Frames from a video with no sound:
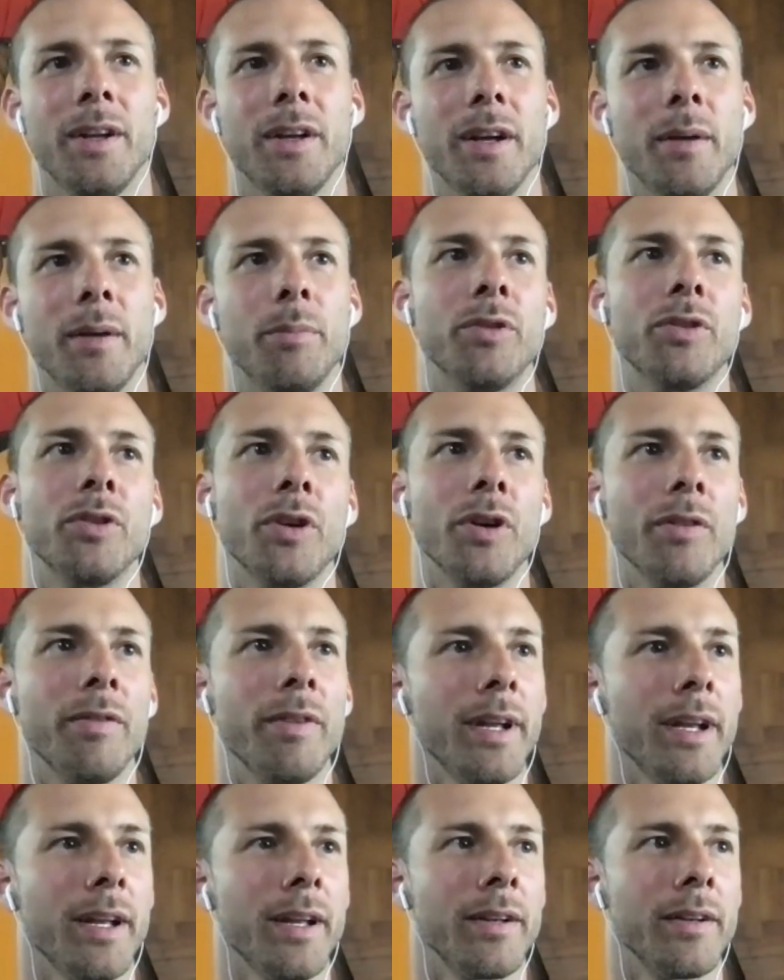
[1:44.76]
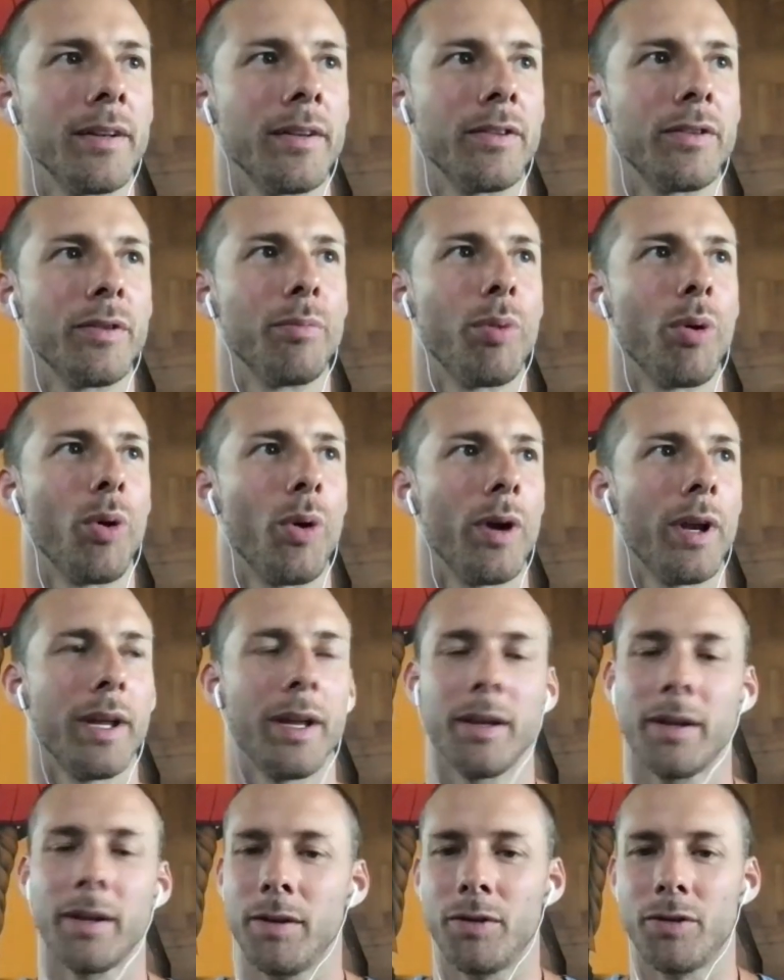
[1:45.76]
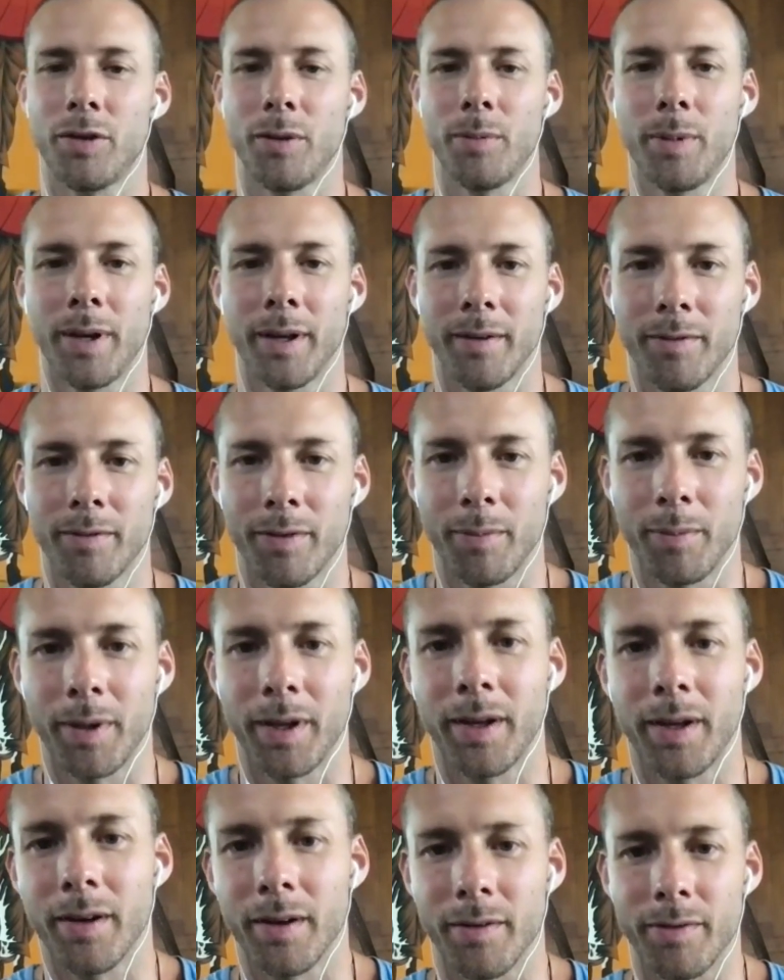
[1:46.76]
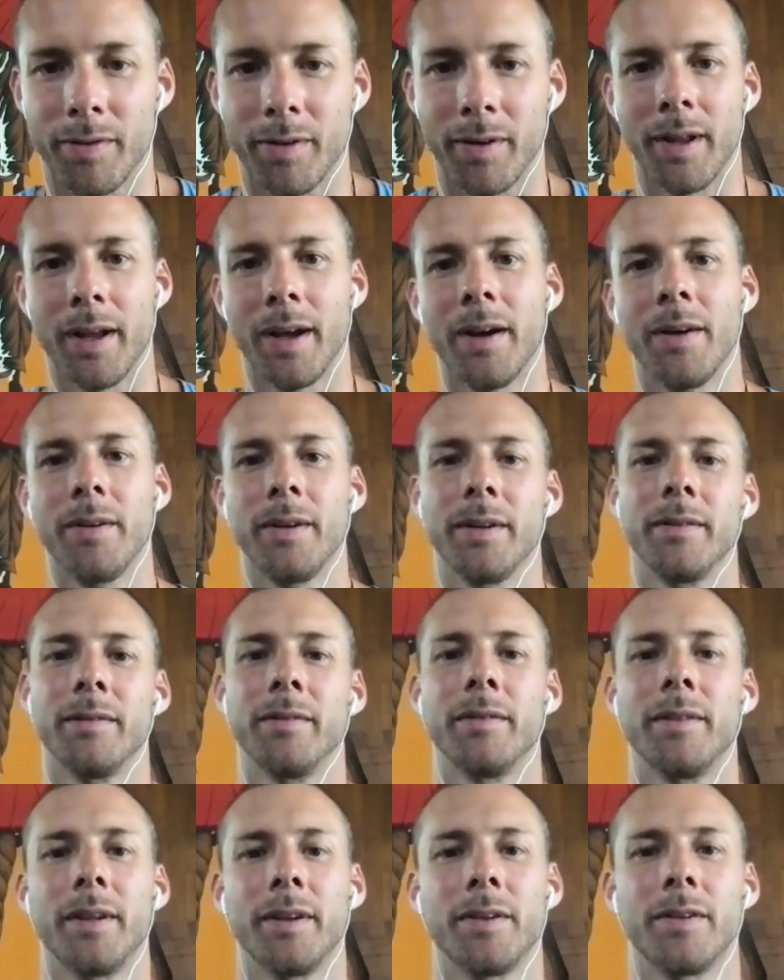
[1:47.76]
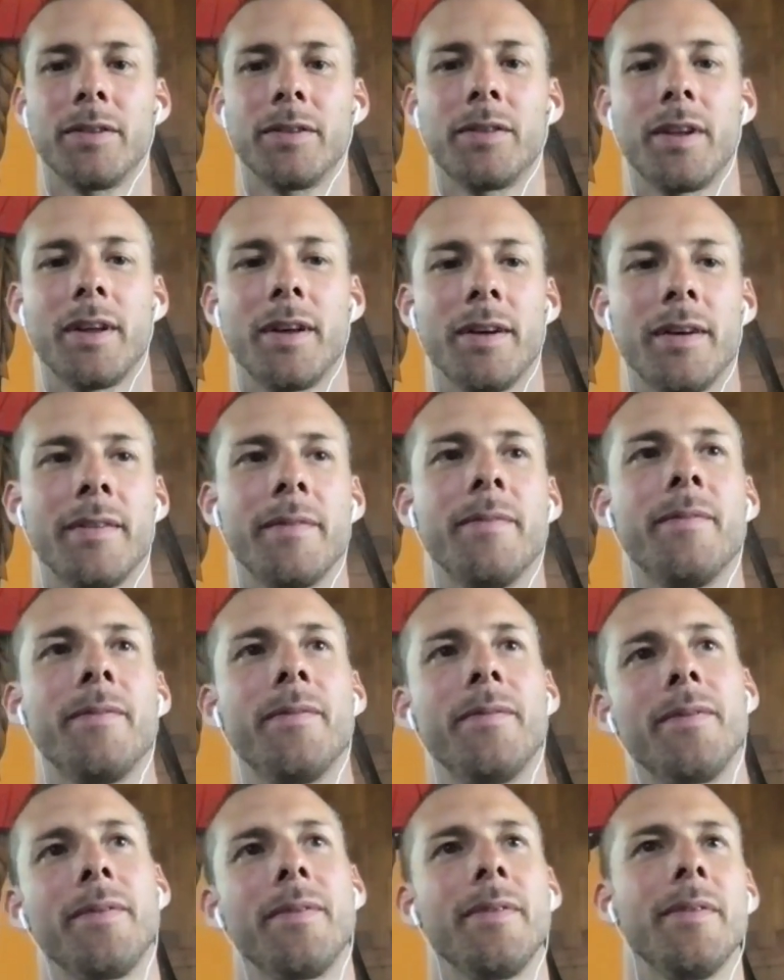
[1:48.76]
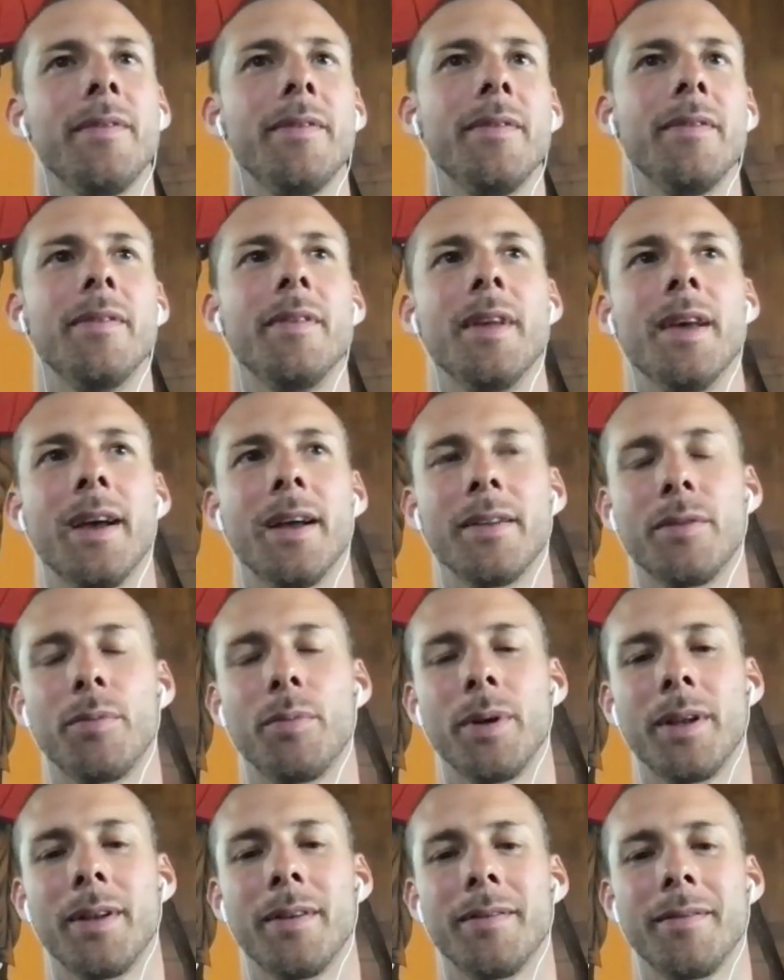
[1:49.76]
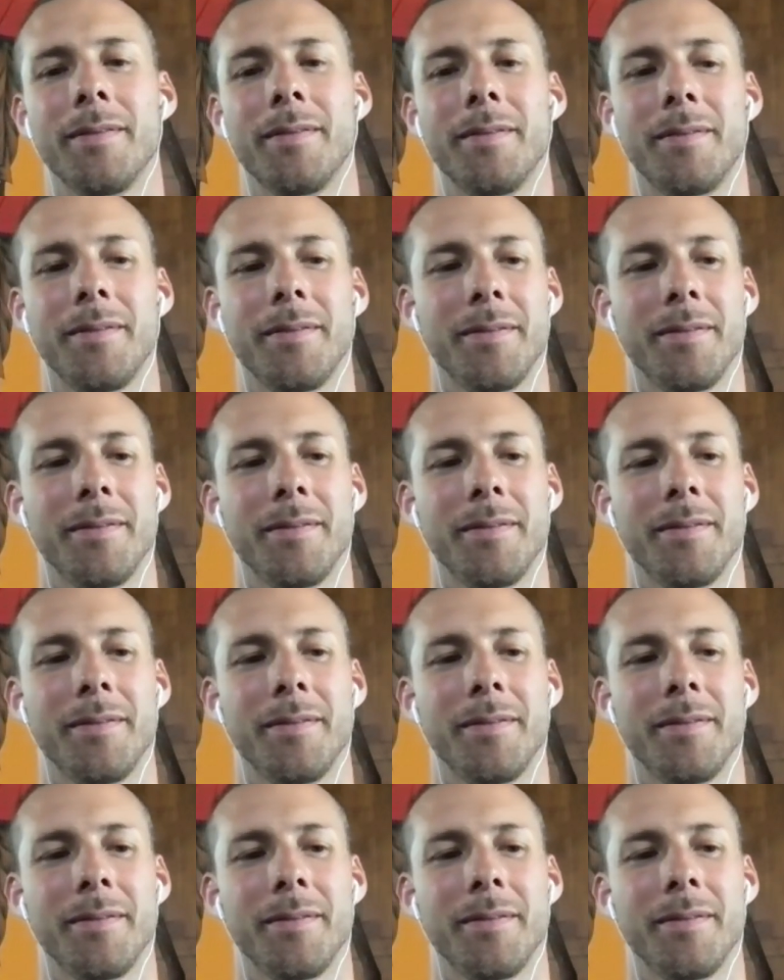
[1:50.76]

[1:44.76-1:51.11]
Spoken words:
observing and supporting and contributing from here for now. And just yeah, it's been